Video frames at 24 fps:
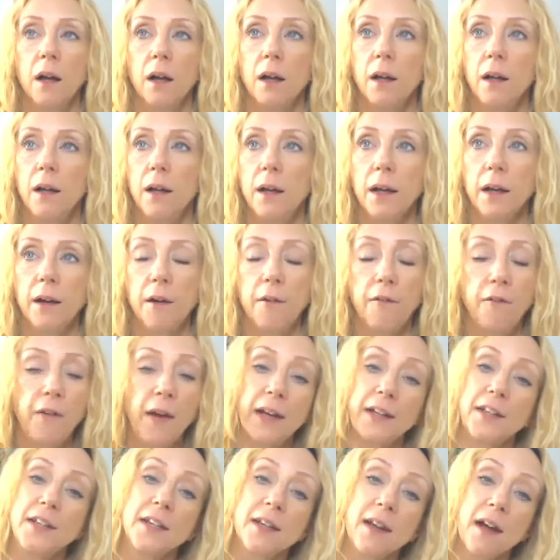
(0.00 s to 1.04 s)

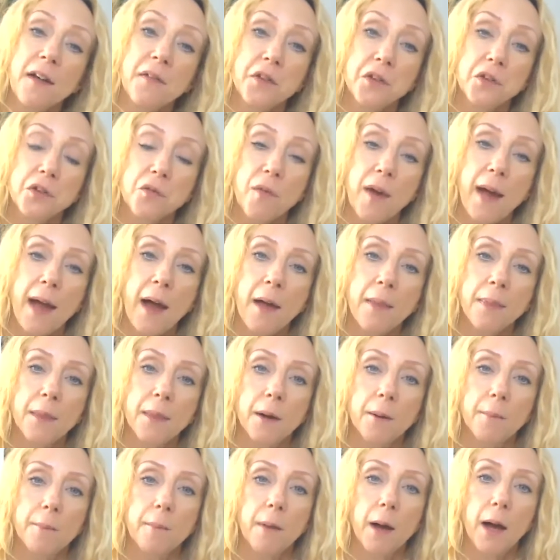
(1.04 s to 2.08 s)
affecting others around
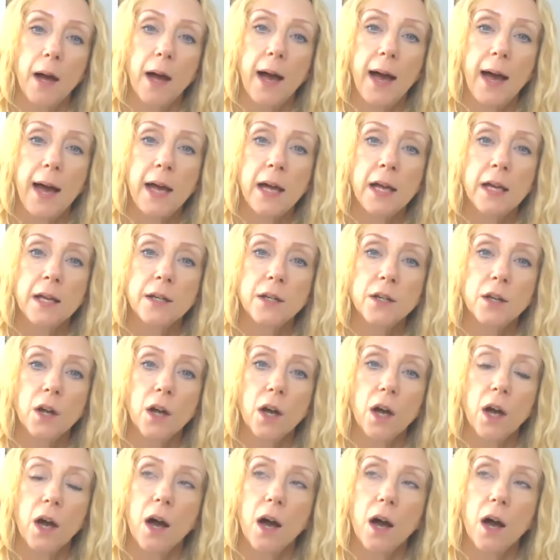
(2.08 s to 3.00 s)
them. And